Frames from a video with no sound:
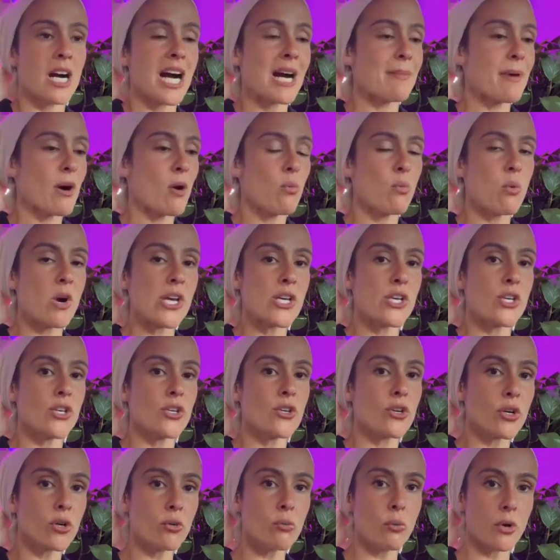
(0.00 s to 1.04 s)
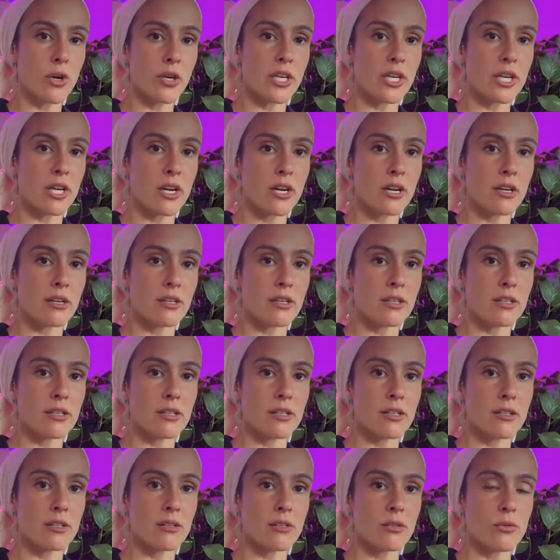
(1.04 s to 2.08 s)
about what you're working on
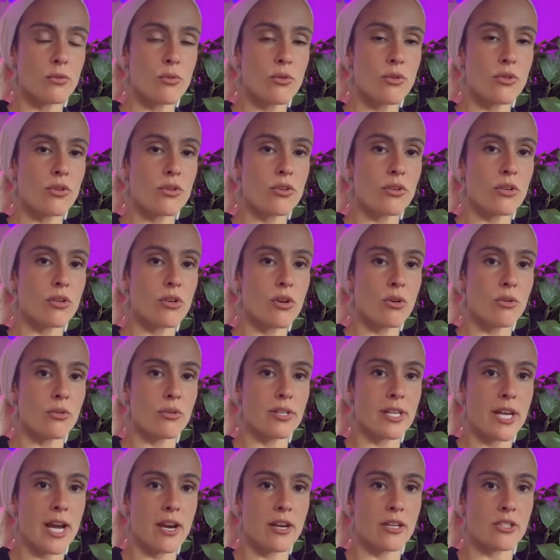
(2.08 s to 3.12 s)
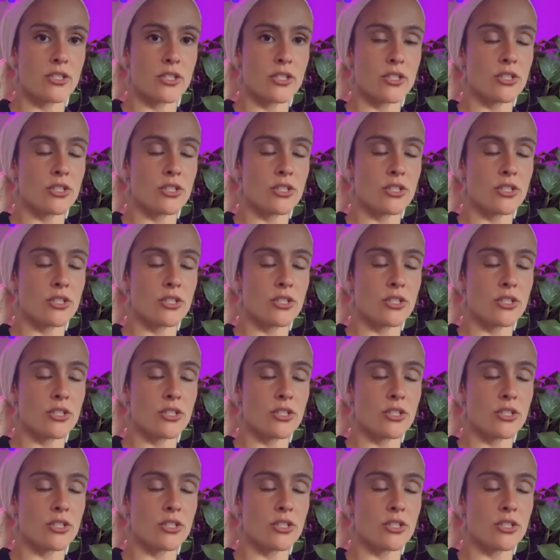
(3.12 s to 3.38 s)
with your own character,